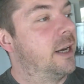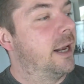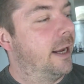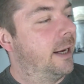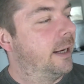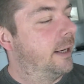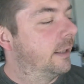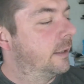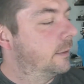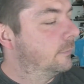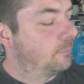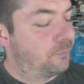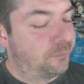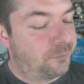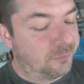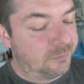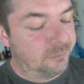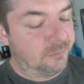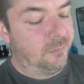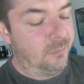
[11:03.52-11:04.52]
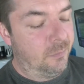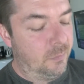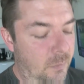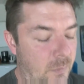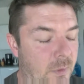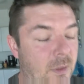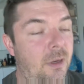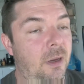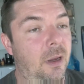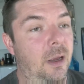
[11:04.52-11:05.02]
Day.
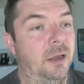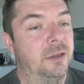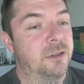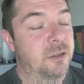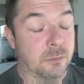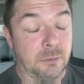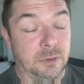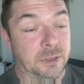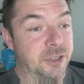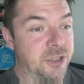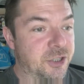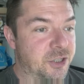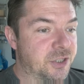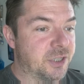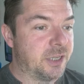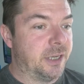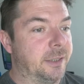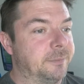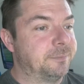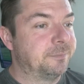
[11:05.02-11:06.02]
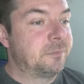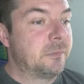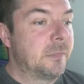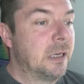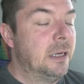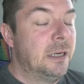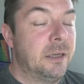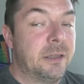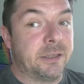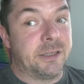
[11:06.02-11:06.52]
It's a religious thing.
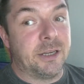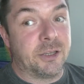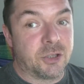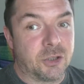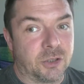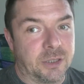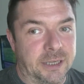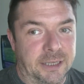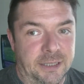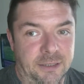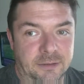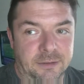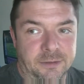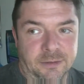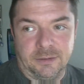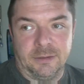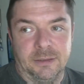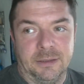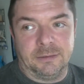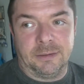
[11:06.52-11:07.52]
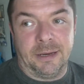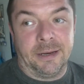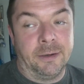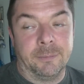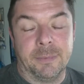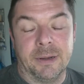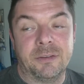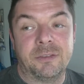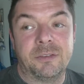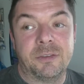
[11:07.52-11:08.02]
The Dutch will take,
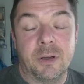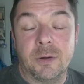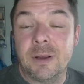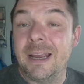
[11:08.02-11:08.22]
anyways. So